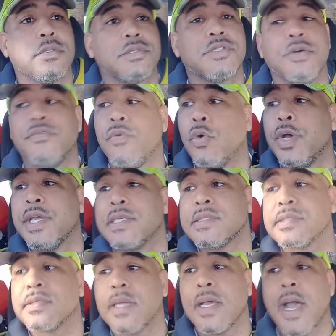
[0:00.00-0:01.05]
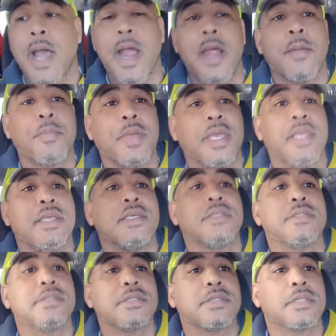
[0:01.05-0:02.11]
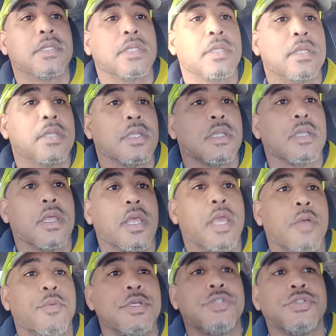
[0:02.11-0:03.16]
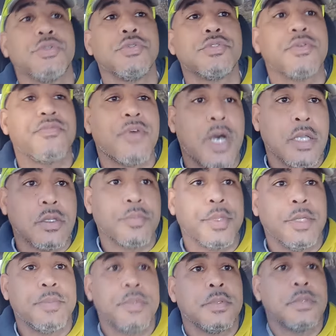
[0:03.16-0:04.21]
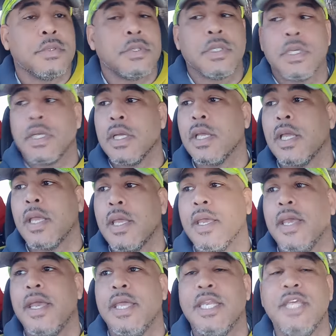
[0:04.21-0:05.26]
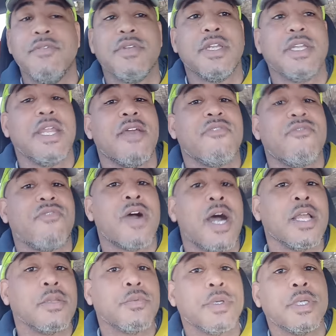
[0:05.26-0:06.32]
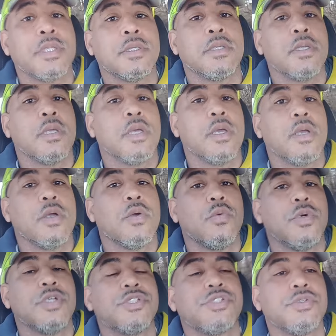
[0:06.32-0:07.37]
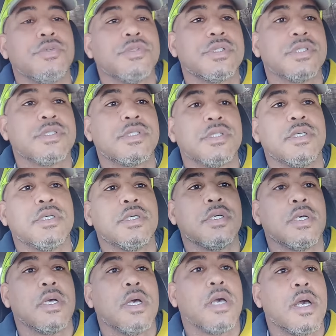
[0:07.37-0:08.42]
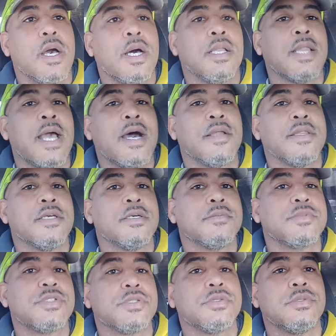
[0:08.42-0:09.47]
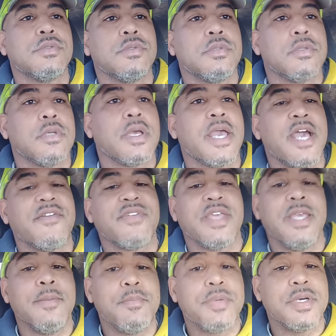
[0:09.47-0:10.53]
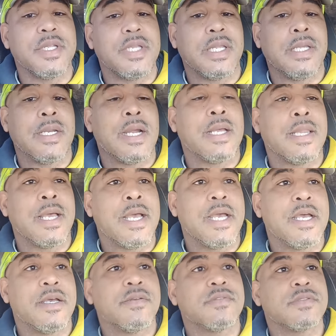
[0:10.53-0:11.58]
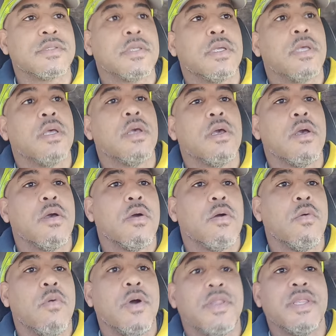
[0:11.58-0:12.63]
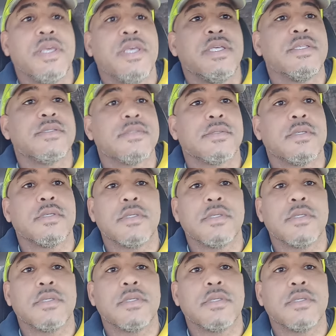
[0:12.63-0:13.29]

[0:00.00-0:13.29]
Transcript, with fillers: to voice our opinions, and we choose to follow people. And even in that following, we're choosing to allow them to have input in our lives, whether it's